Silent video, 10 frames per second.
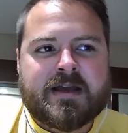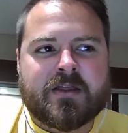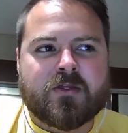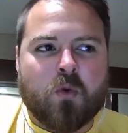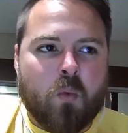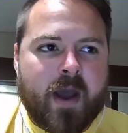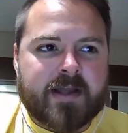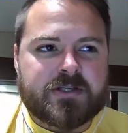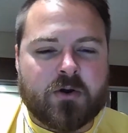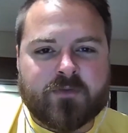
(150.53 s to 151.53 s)
the way
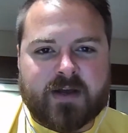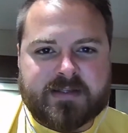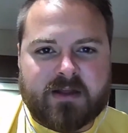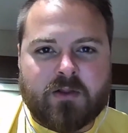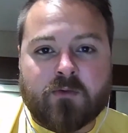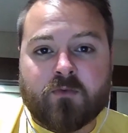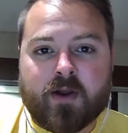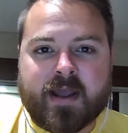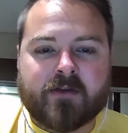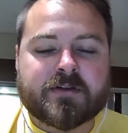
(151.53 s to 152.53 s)
Tony Vitello and
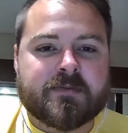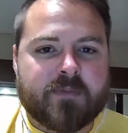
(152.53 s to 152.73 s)
Frank Anderson